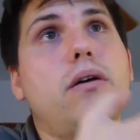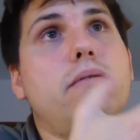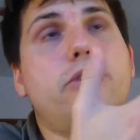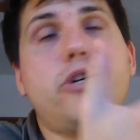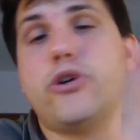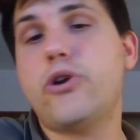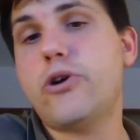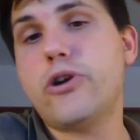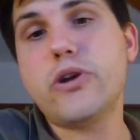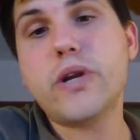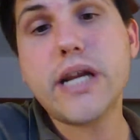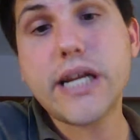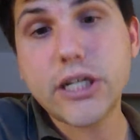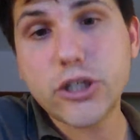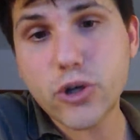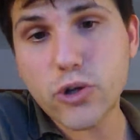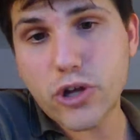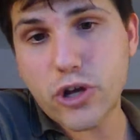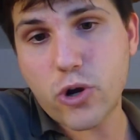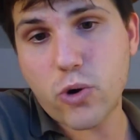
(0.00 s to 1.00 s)
you need to
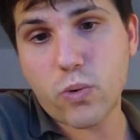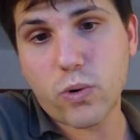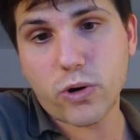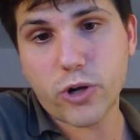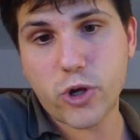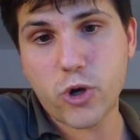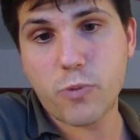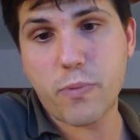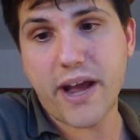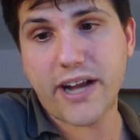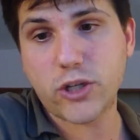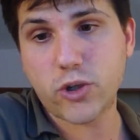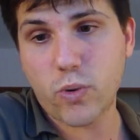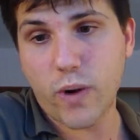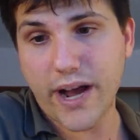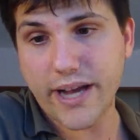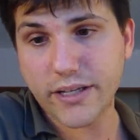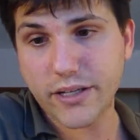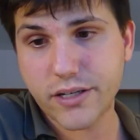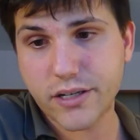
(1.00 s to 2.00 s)
do the UWorld Q Bank
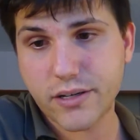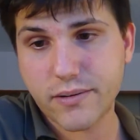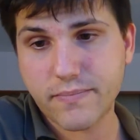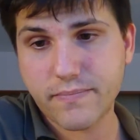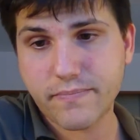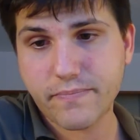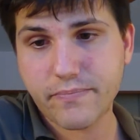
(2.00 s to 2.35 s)
twice.